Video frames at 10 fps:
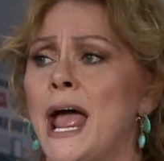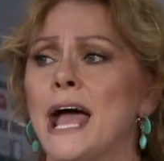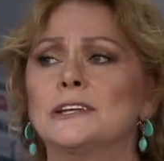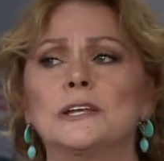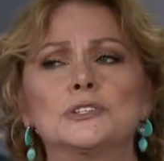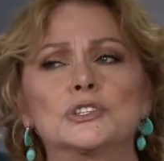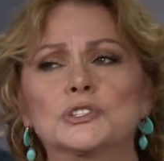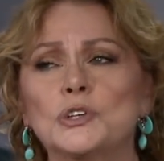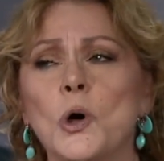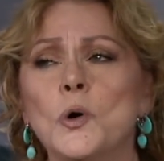And in
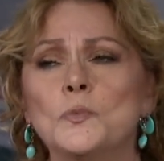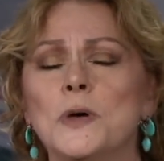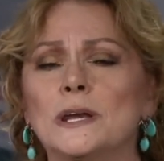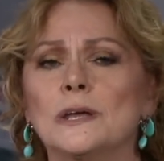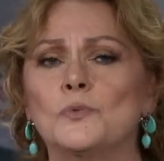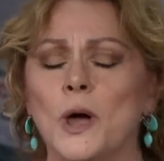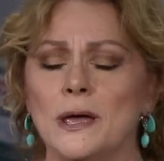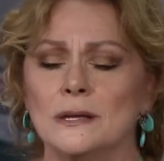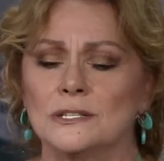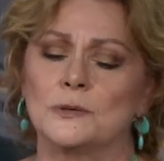so many ways,